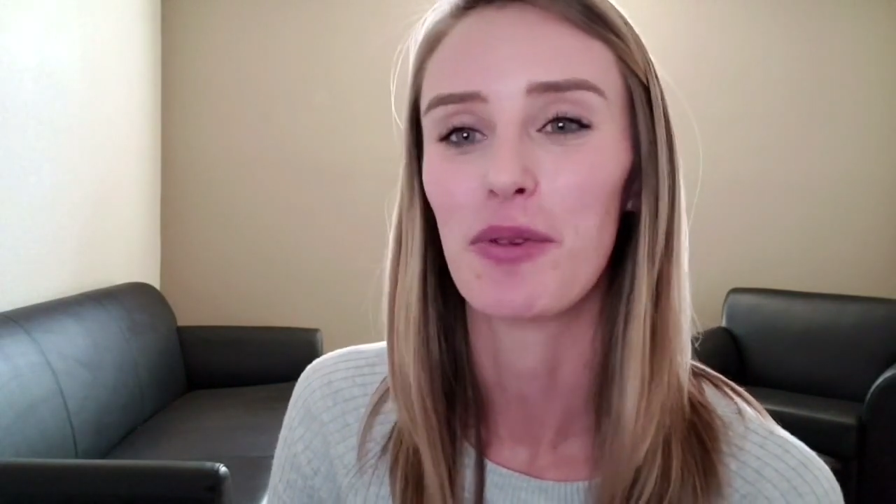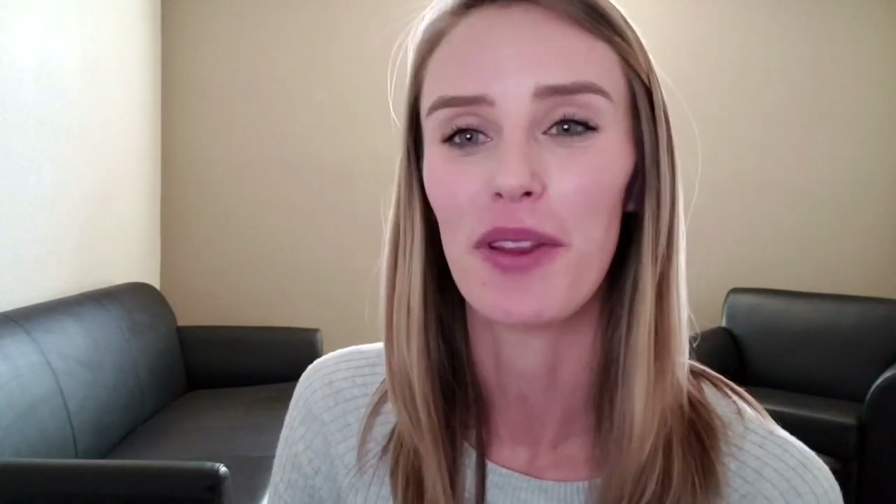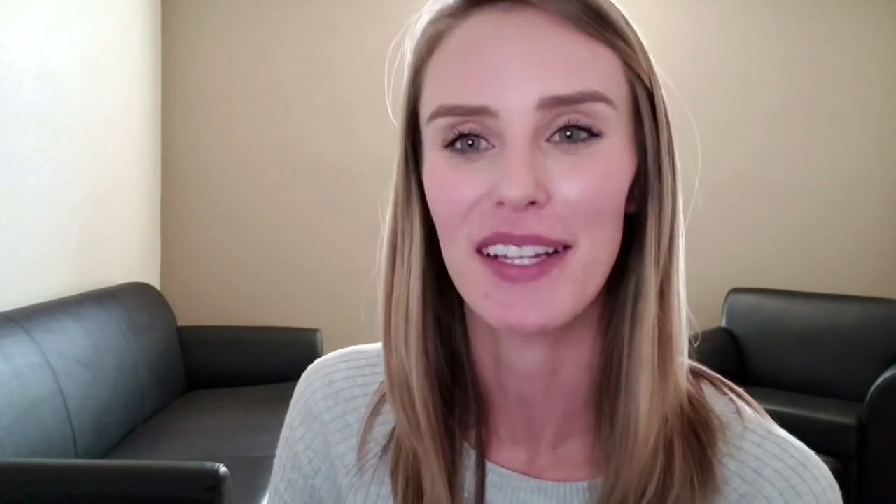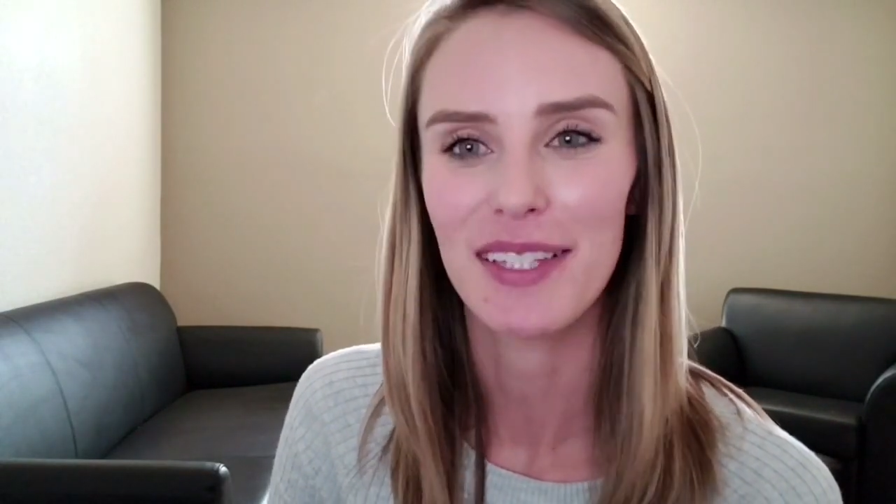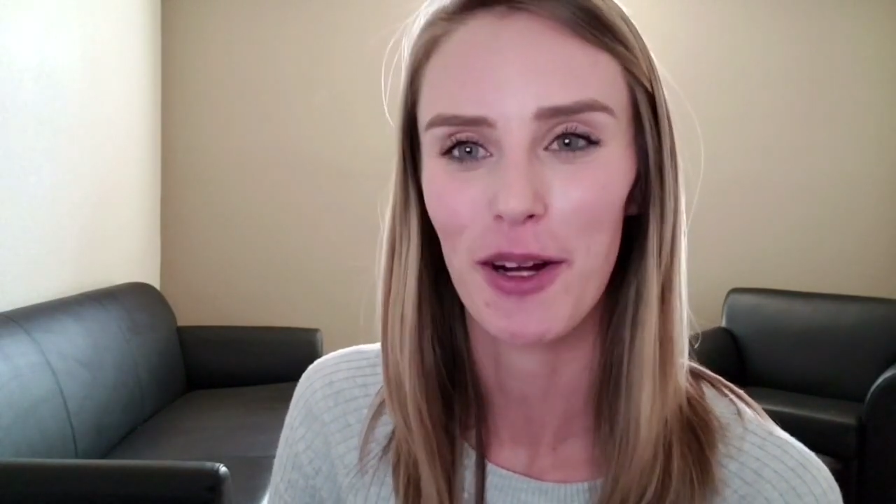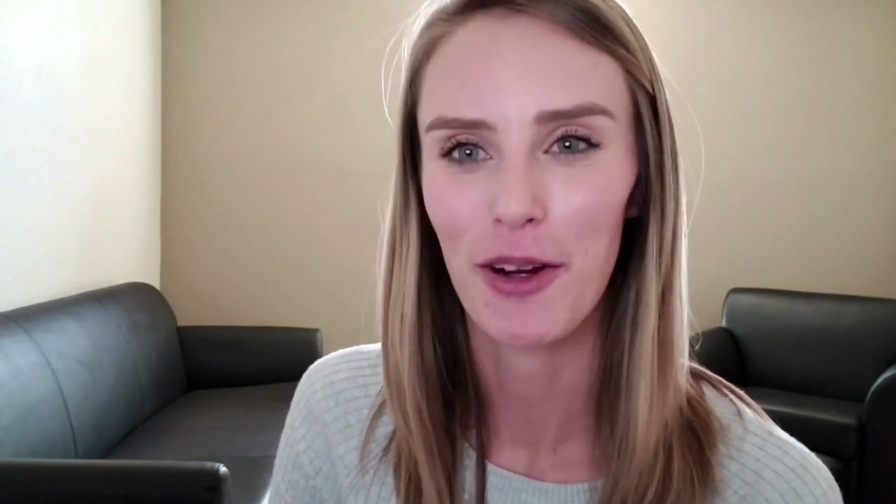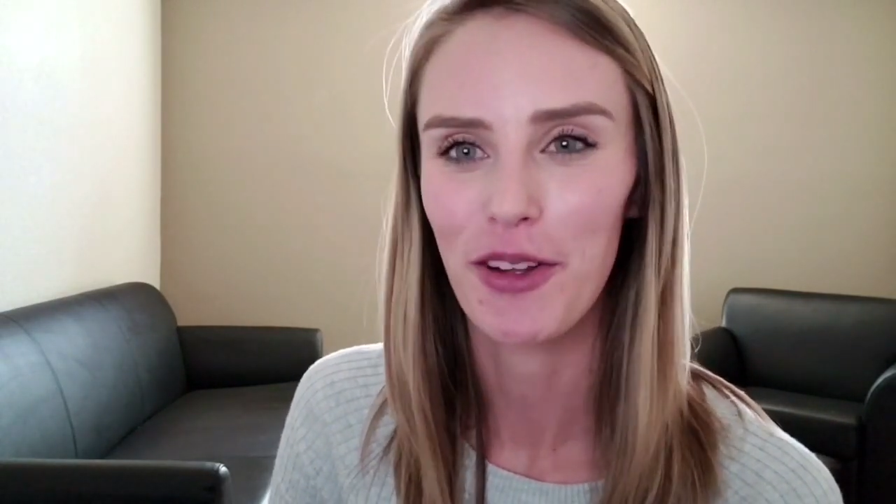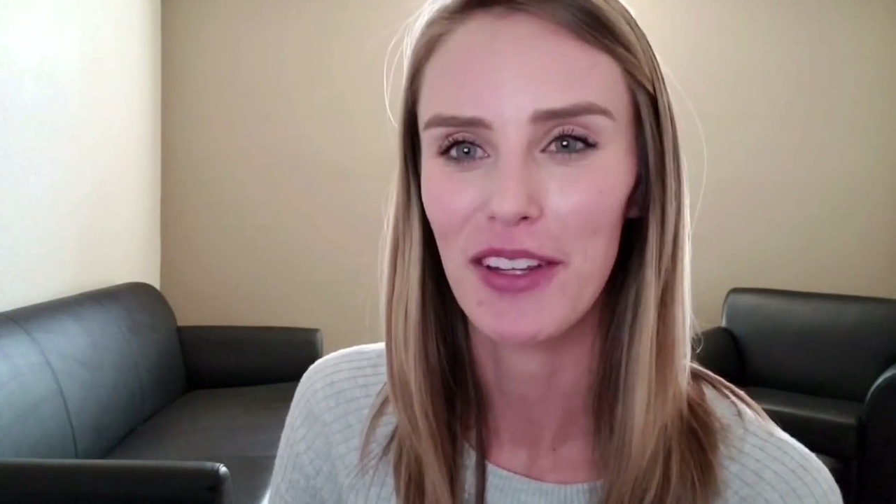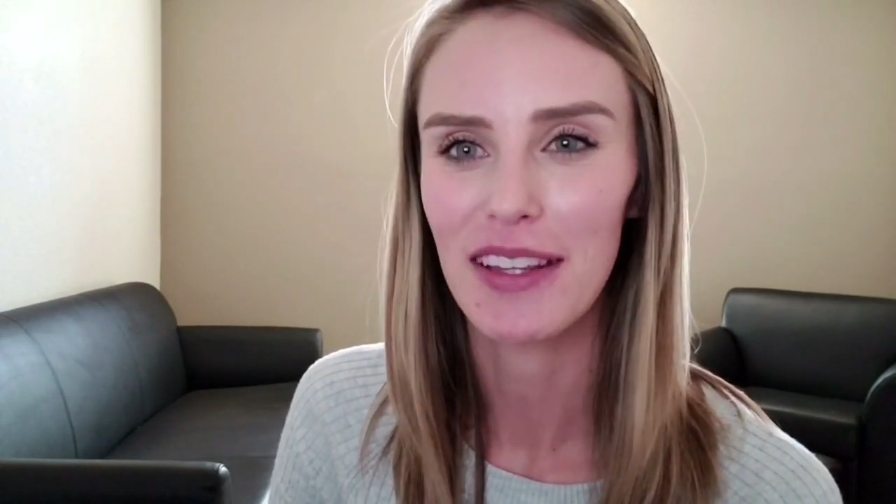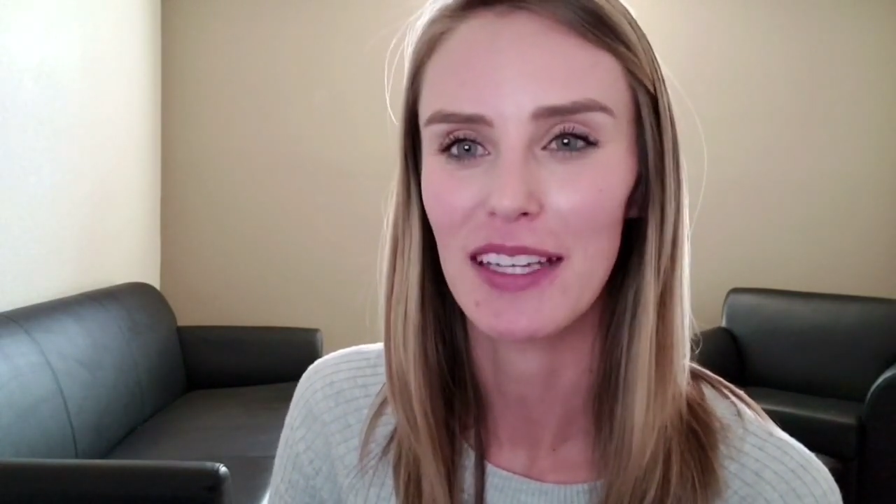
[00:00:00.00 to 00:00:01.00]
Well, that's
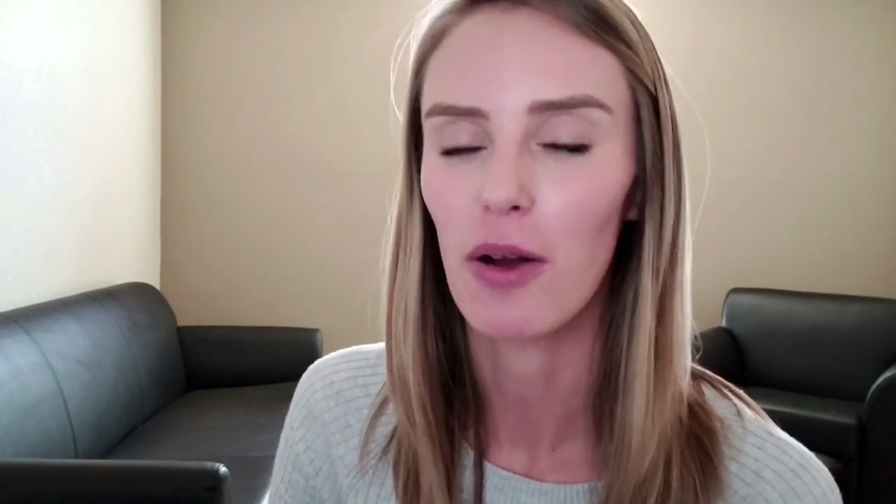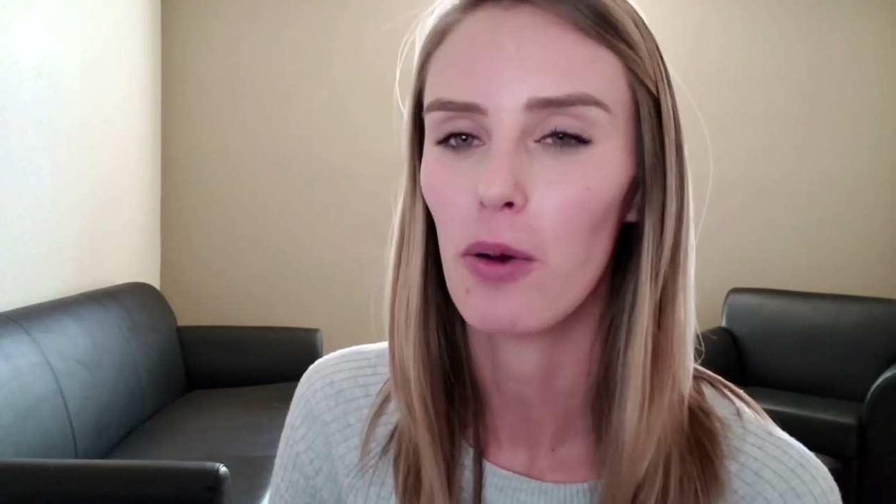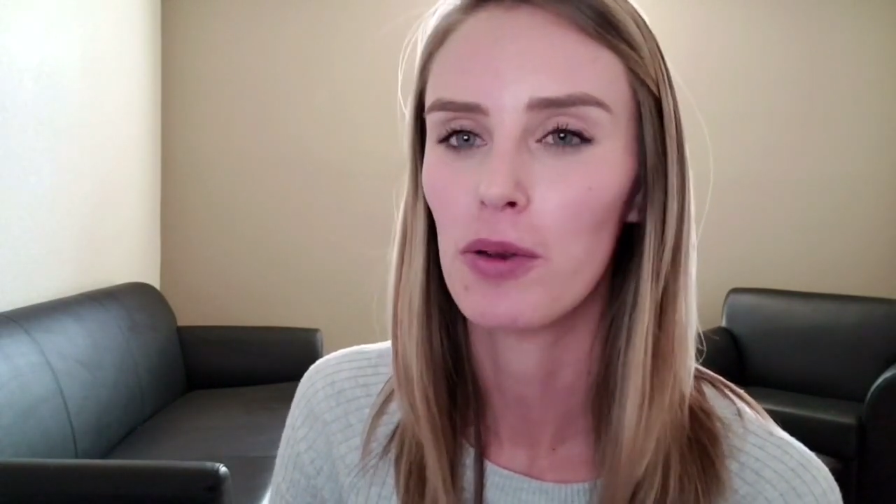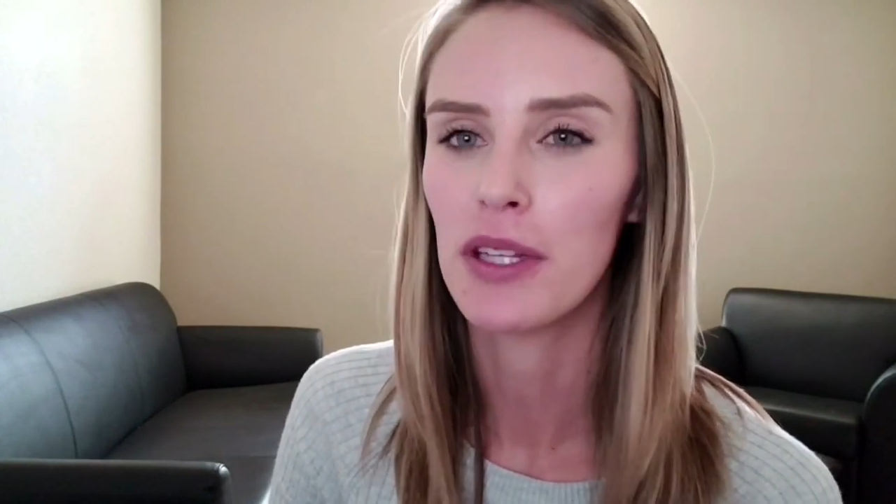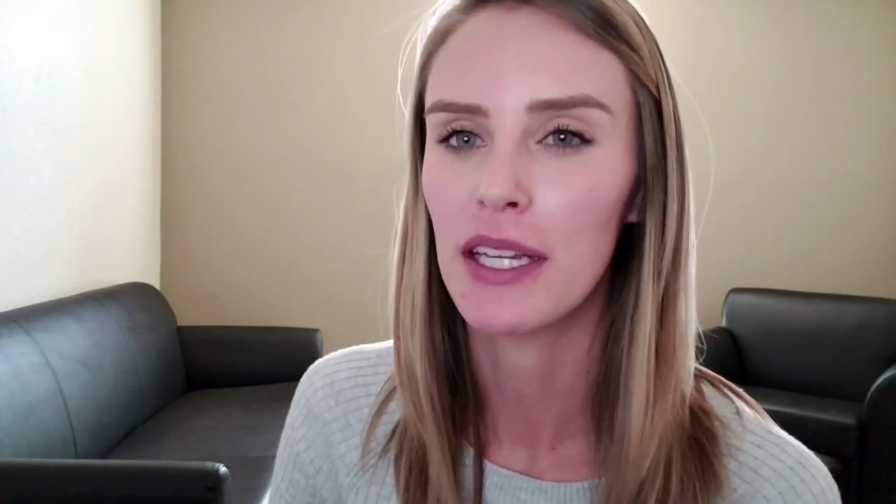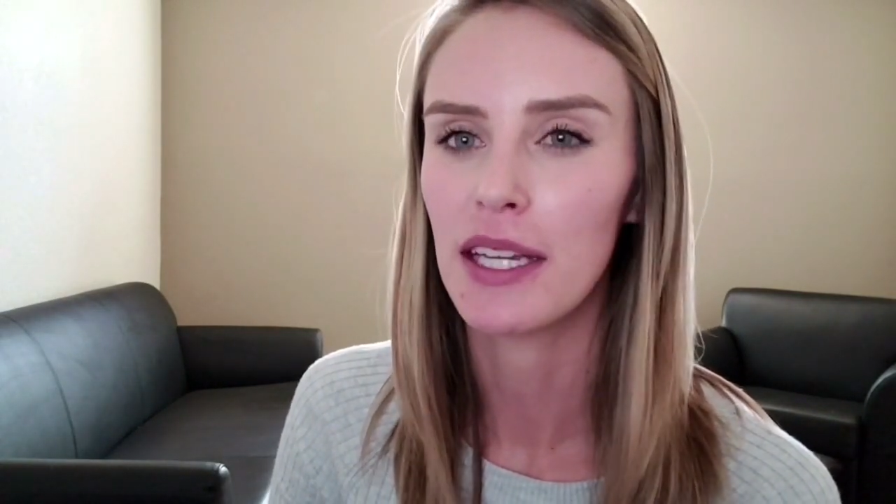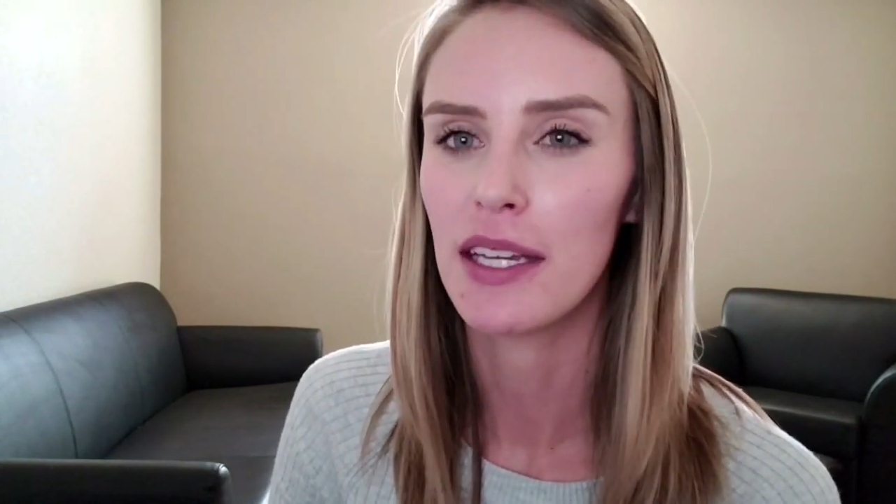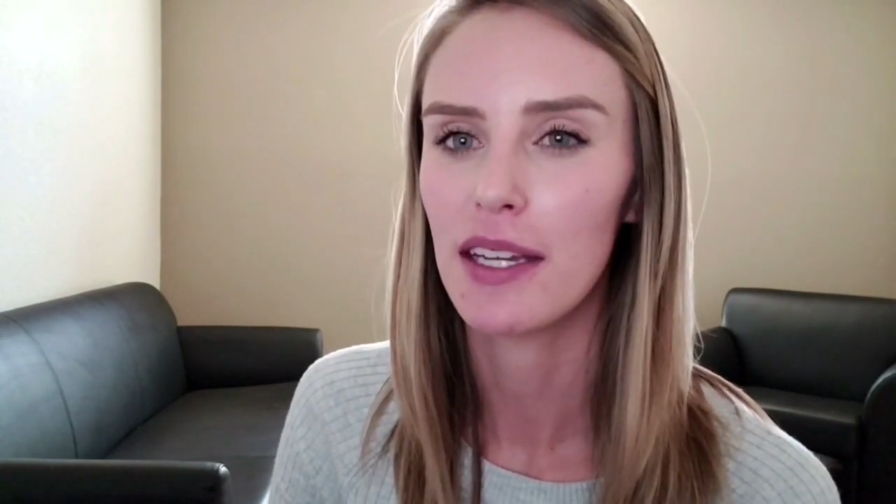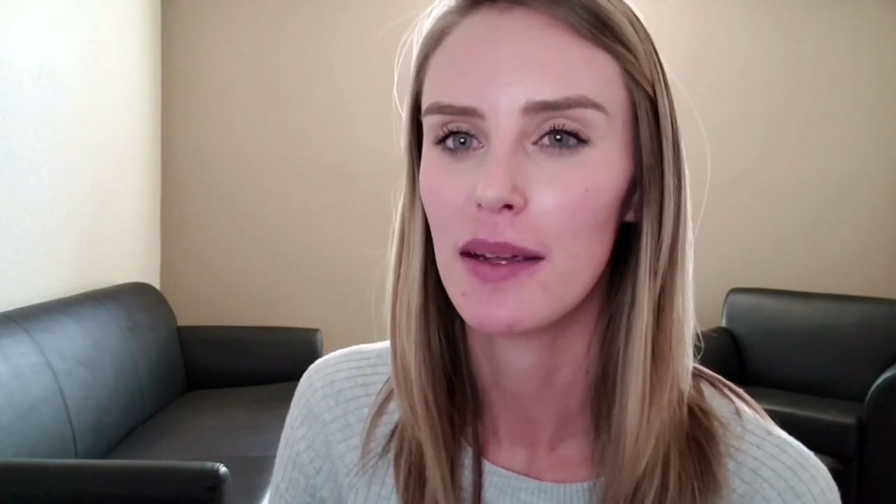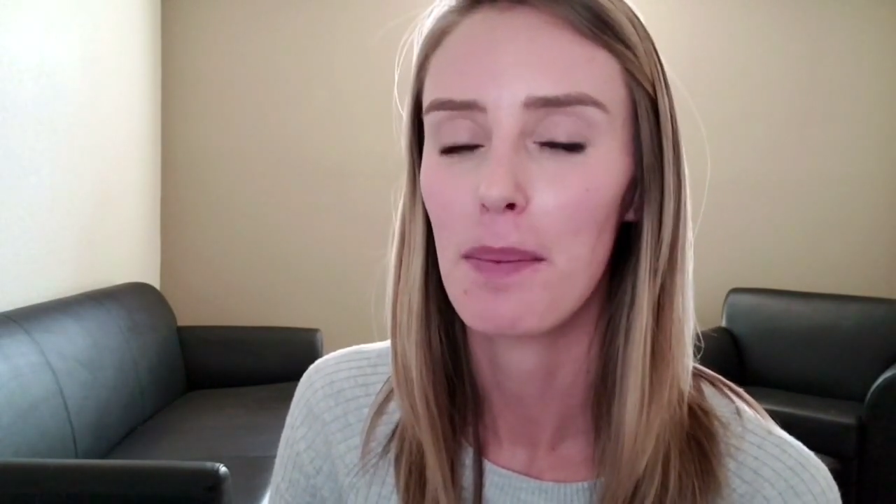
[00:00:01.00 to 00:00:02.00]
currently the
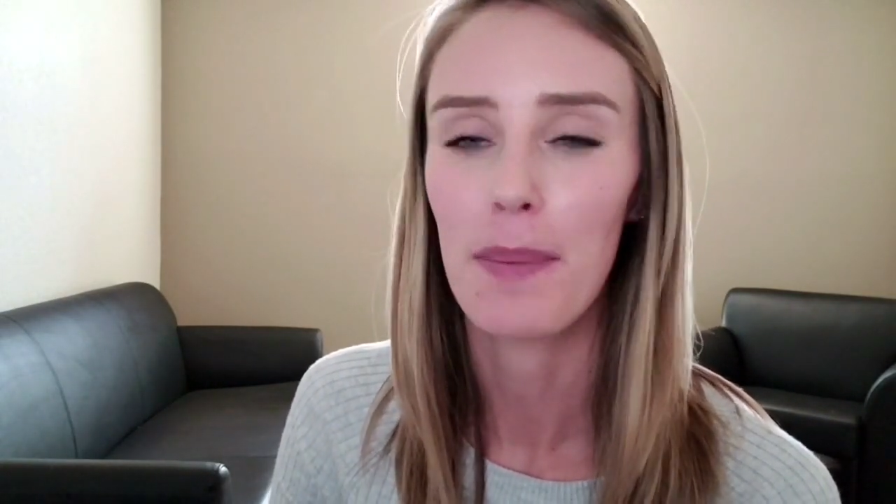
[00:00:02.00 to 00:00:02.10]
only